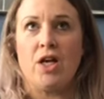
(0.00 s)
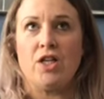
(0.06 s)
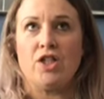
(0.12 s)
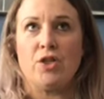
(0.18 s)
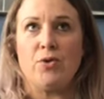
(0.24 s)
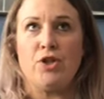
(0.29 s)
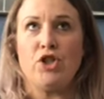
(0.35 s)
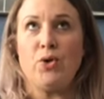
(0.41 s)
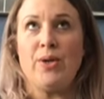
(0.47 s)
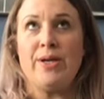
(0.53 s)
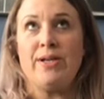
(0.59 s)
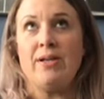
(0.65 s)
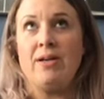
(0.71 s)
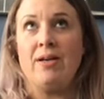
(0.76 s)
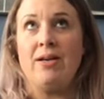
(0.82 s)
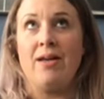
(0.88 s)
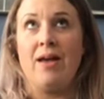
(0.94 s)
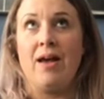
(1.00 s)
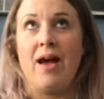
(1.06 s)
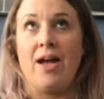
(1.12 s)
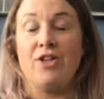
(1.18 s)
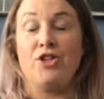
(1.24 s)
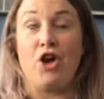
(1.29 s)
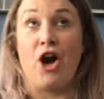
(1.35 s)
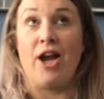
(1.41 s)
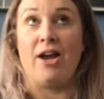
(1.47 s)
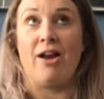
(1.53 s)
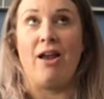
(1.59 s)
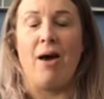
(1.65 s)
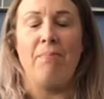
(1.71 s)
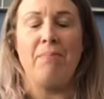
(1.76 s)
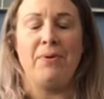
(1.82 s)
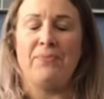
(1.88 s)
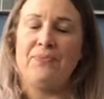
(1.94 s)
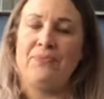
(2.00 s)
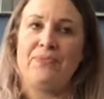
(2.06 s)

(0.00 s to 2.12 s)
So you join a diet club,